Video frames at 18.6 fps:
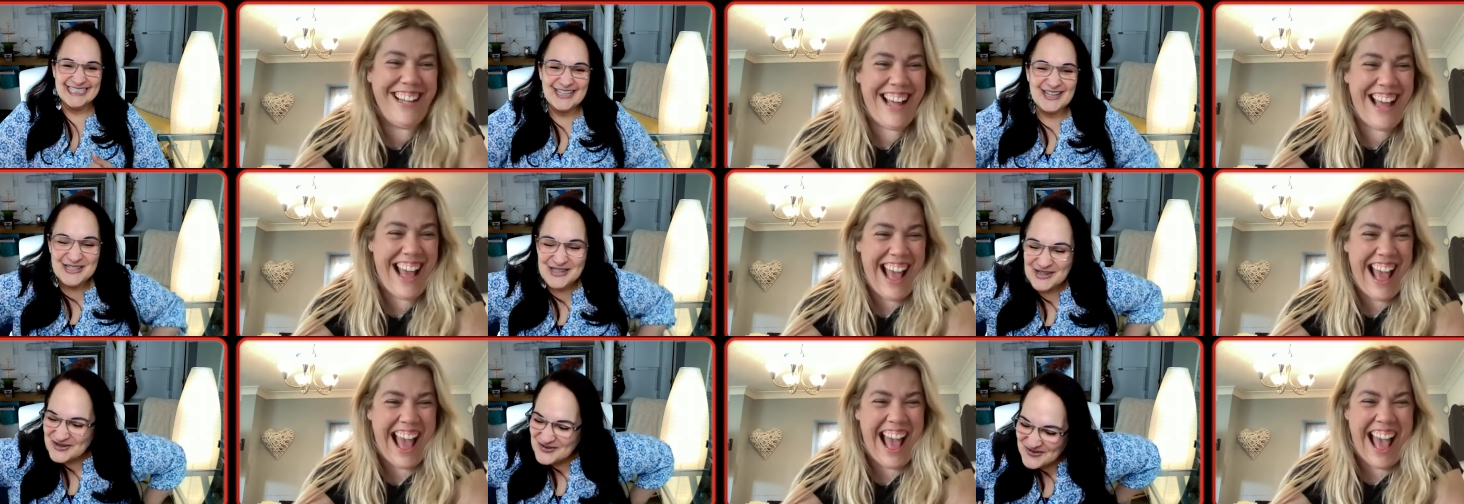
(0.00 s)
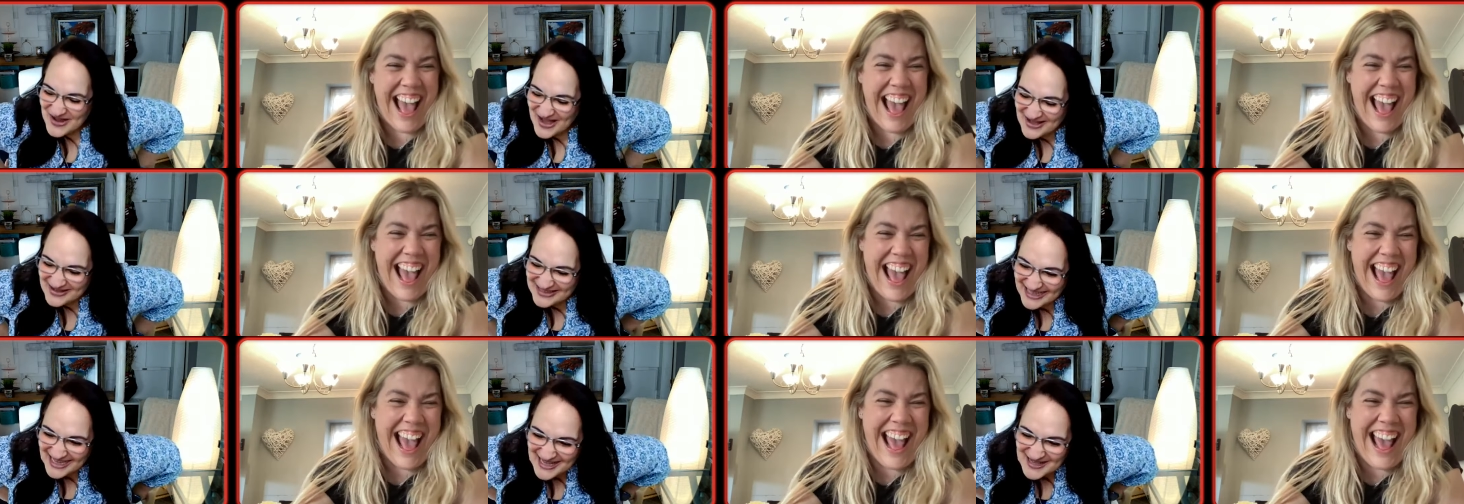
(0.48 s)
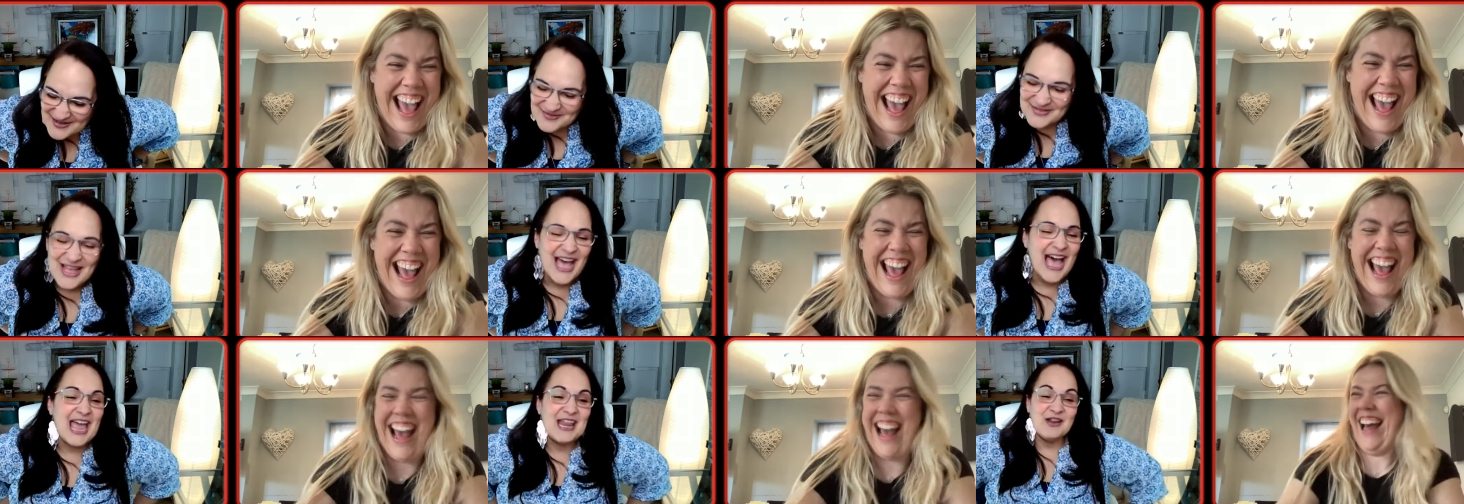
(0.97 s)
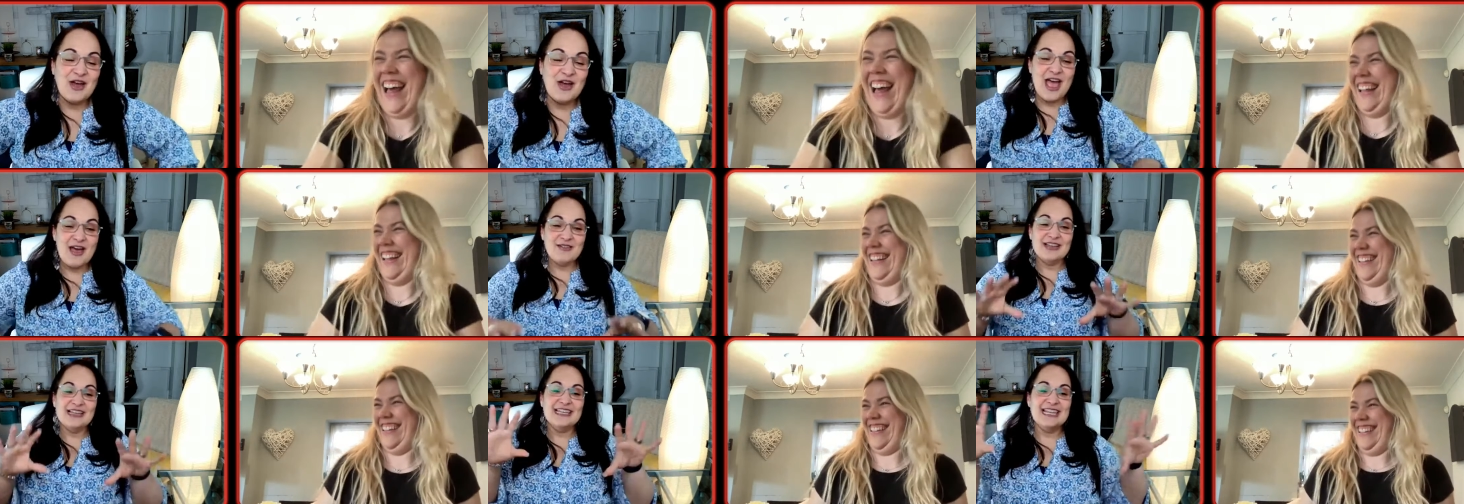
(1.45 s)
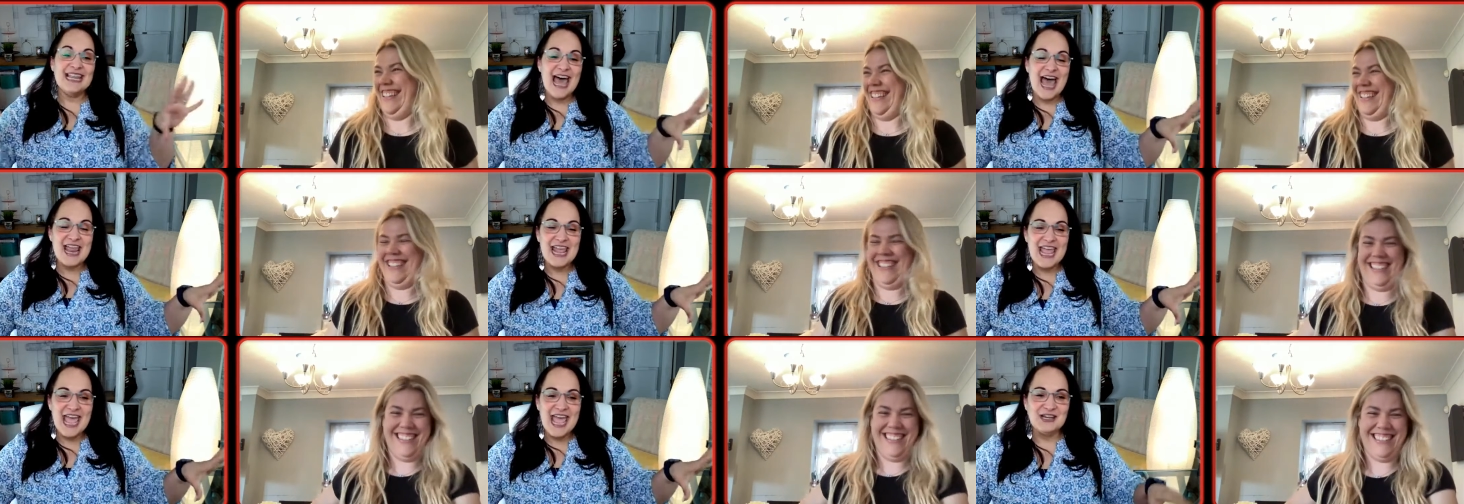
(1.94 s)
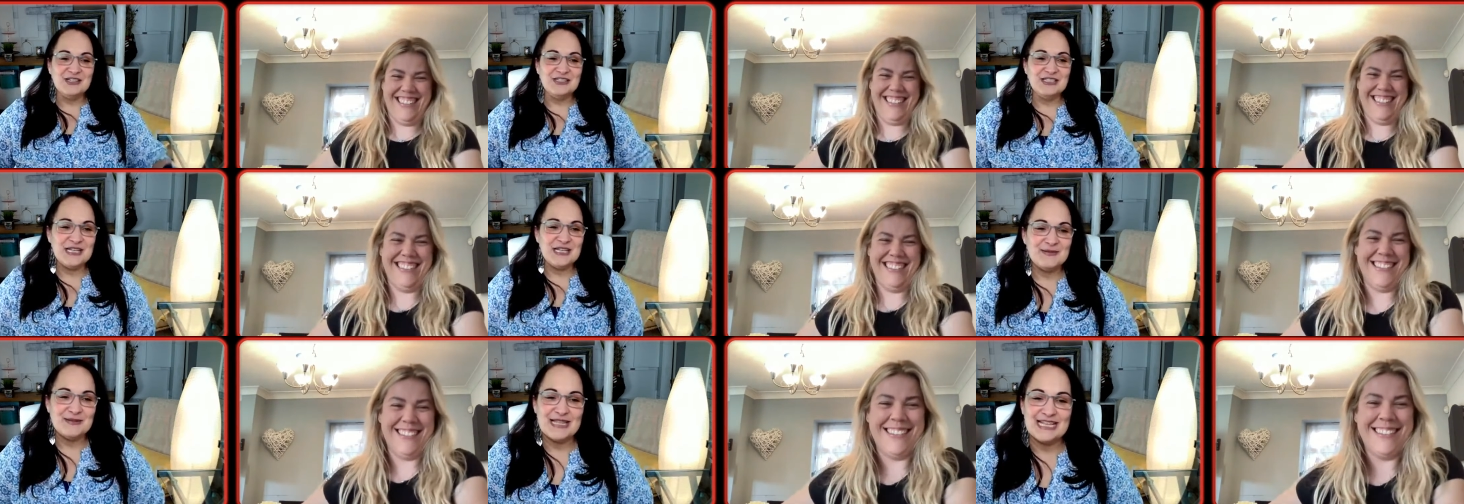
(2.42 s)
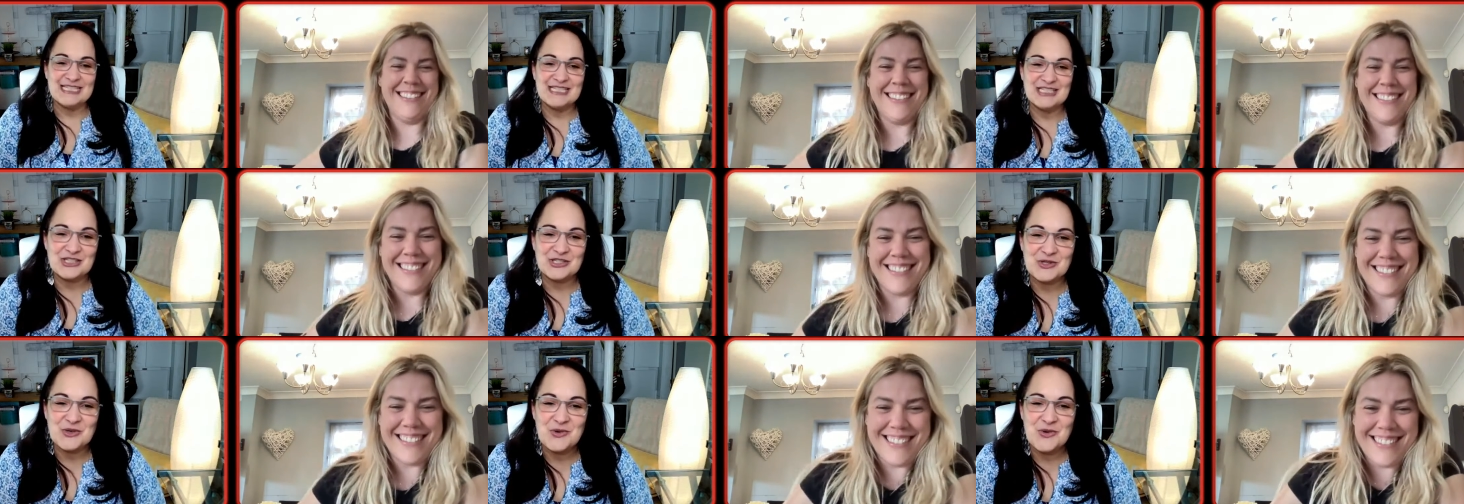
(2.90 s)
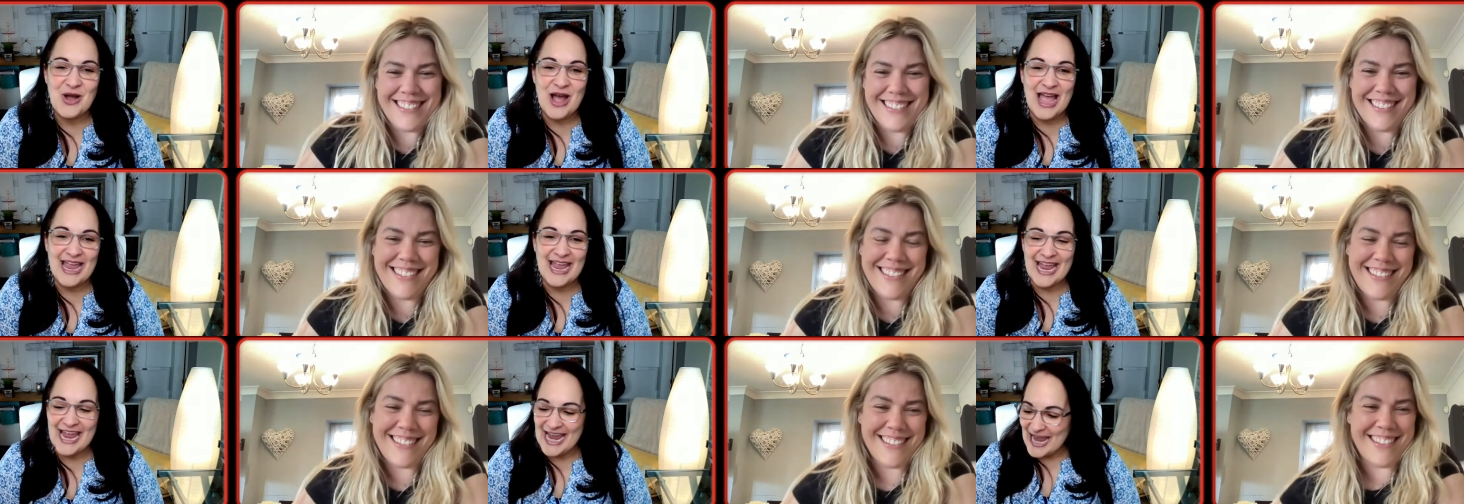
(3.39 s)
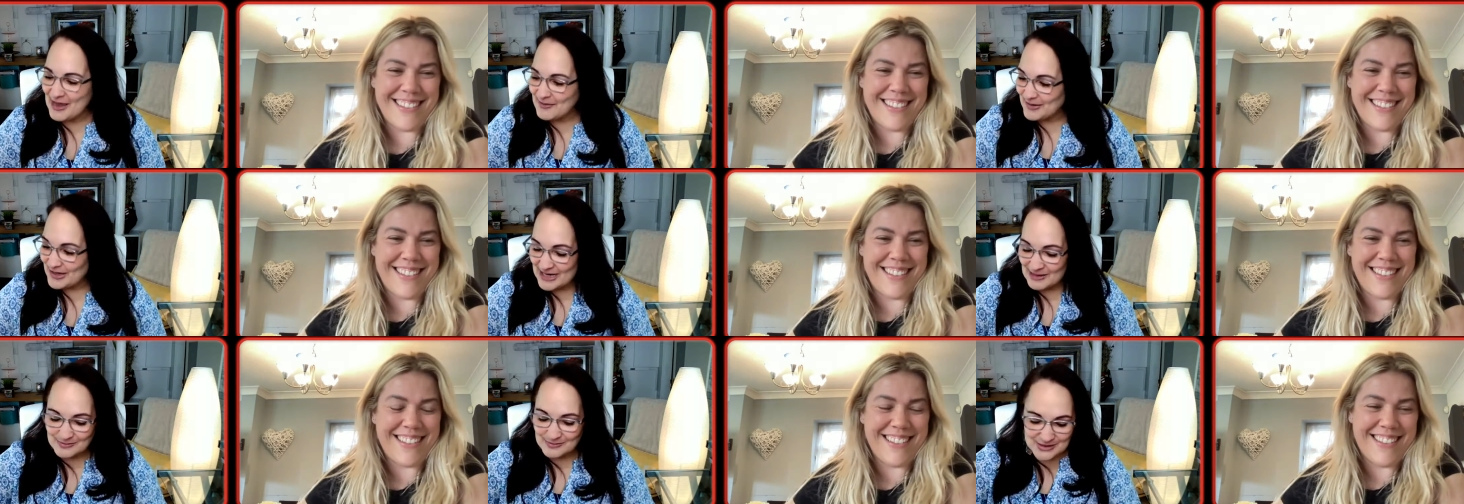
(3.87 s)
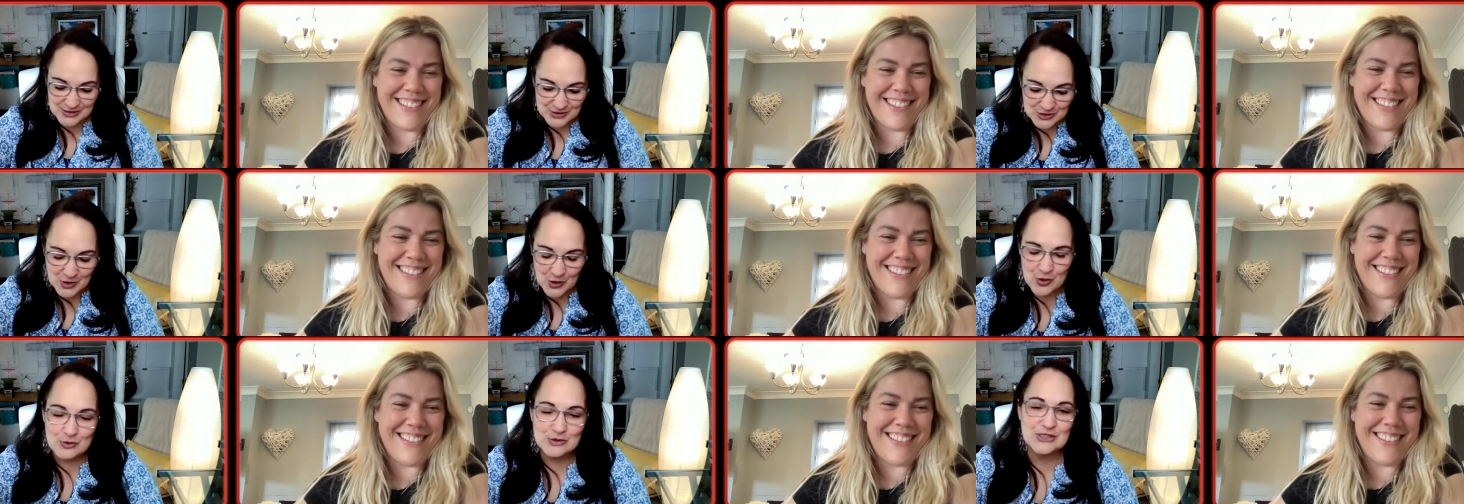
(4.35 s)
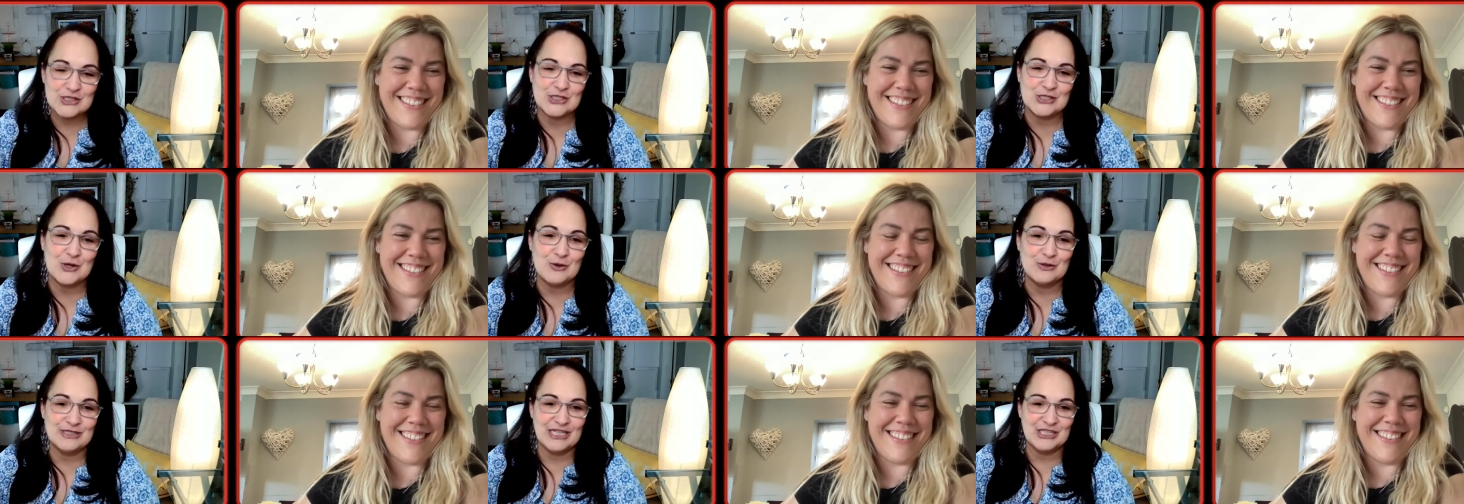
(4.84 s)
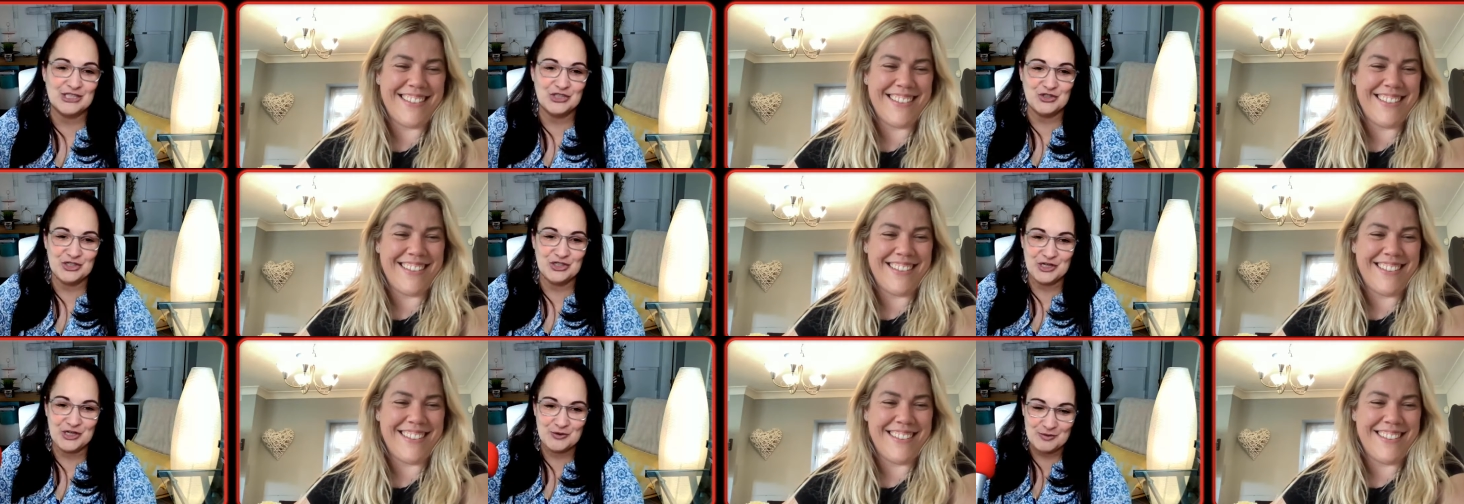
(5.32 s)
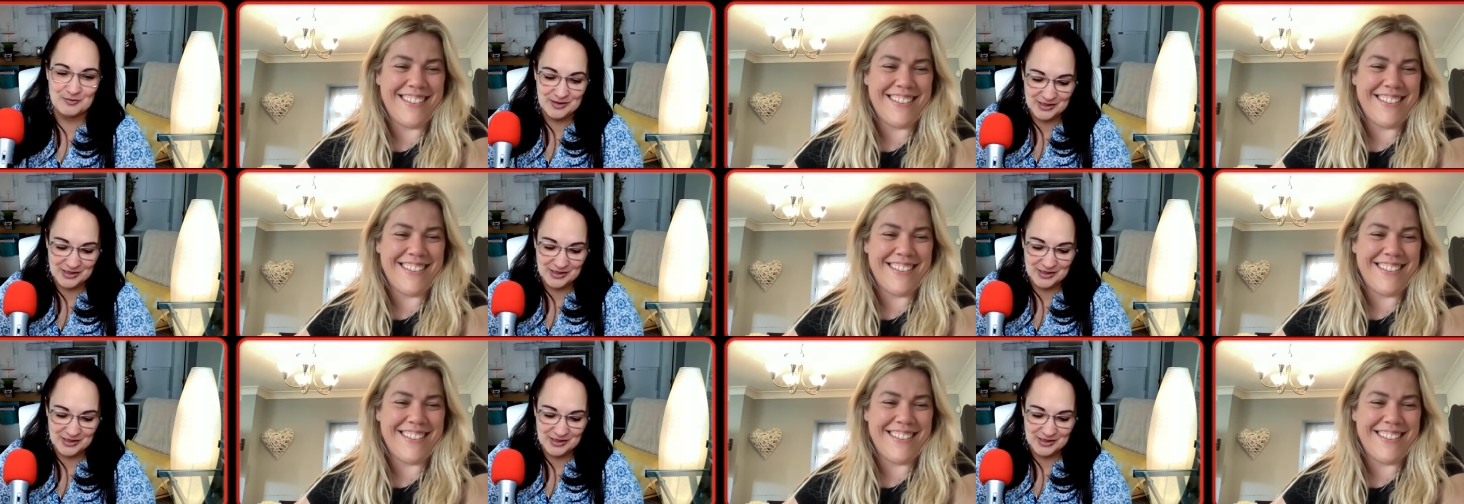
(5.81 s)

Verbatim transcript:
Speaker 1: oh, you're welcome. I know I have a lot of energy, but that's just who I am. And I'm so stoked that you're here with me,